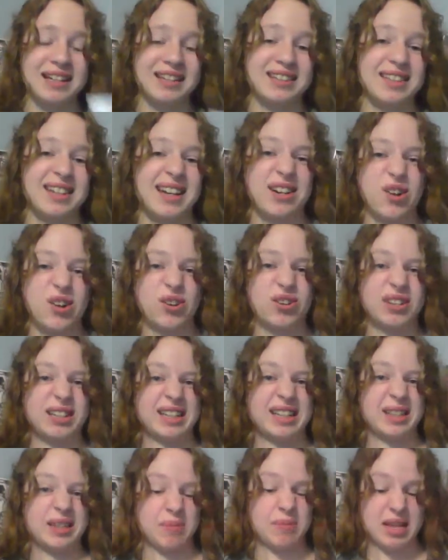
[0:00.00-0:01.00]
It's kind of hard to
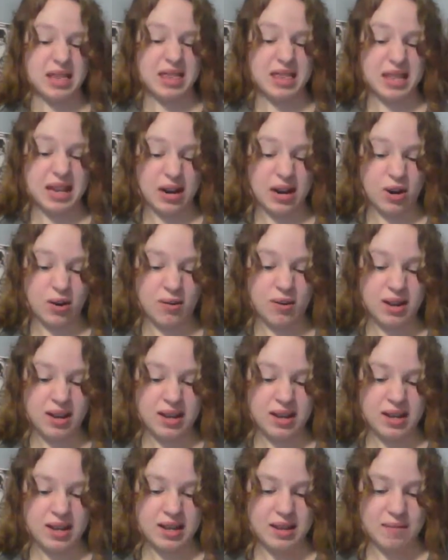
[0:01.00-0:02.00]
get them in there,
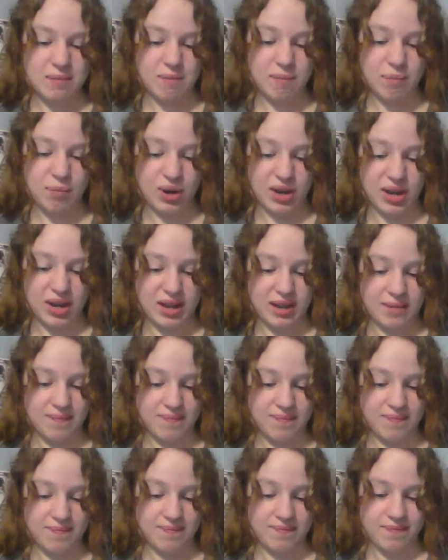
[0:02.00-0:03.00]
but
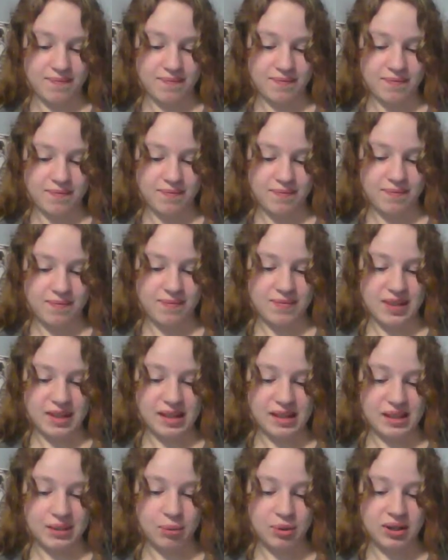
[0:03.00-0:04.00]

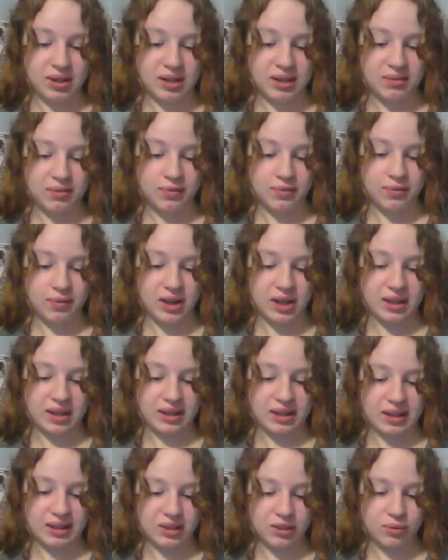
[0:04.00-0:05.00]
it's pretty fun
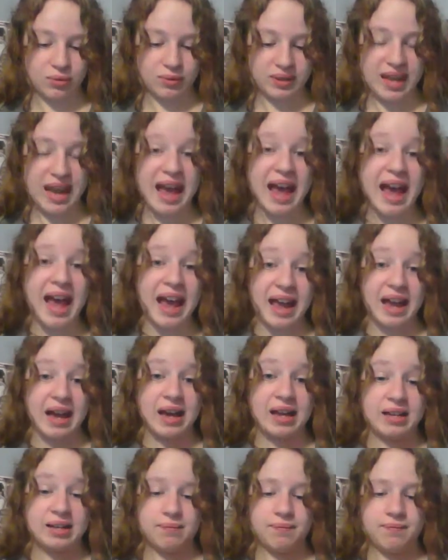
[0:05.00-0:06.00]
that you can.